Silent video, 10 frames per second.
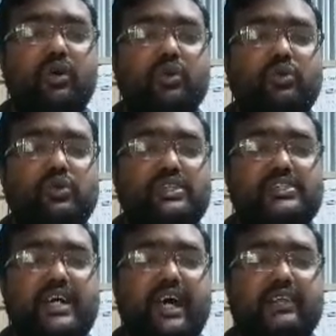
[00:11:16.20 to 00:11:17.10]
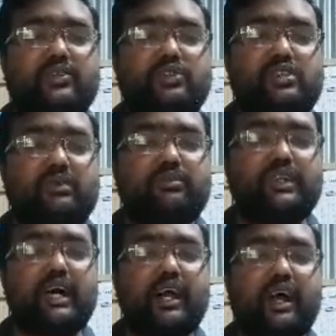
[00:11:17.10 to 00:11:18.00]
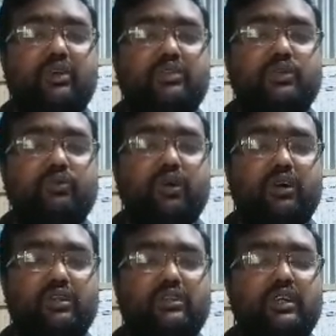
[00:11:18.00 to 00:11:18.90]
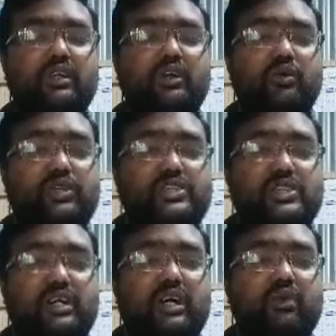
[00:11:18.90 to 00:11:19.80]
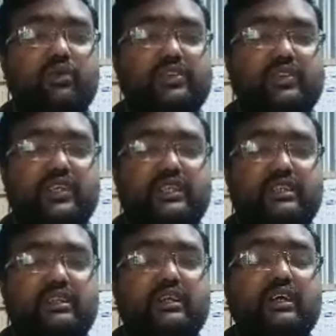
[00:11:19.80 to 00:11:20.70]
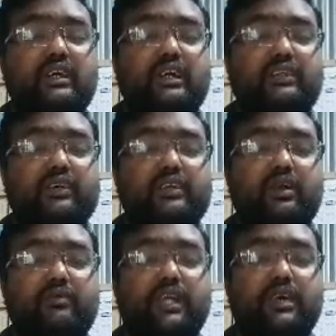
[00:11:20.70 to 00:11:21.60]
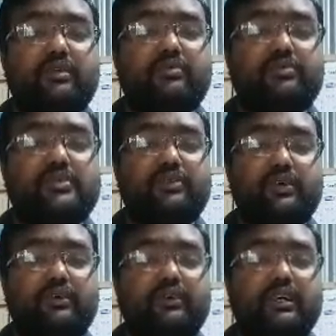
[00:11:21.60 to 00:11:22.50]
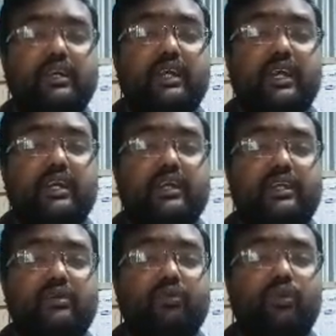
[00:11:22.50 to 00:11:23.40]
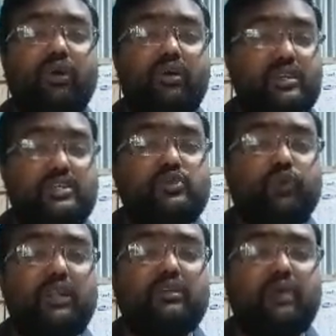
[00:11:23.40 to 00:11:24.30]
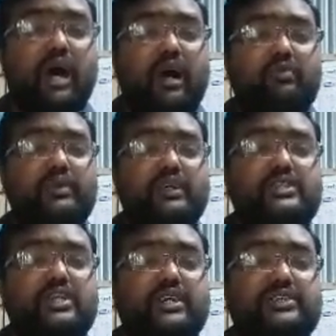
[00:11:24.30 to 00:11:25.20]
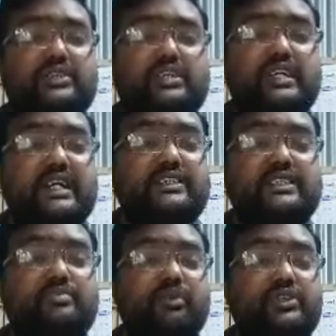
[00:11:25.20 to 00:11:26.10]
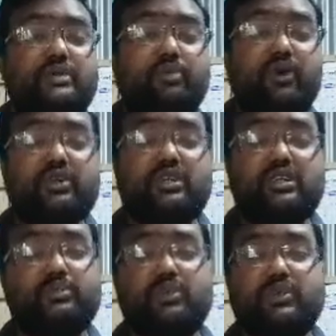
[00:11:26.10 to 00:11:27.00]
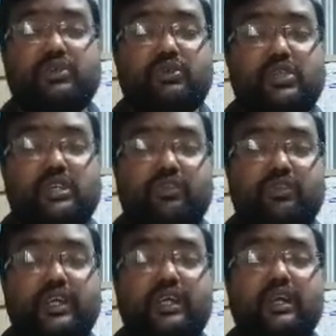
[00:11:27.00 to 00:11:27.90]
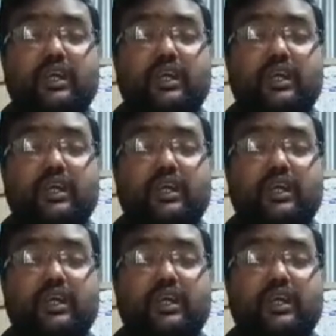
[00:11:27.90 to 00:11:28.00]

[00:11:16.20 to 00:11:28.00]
Who Desired to Travel Around the World, which was written in the year of 1154. His world map is considered as his most important contribution to geography.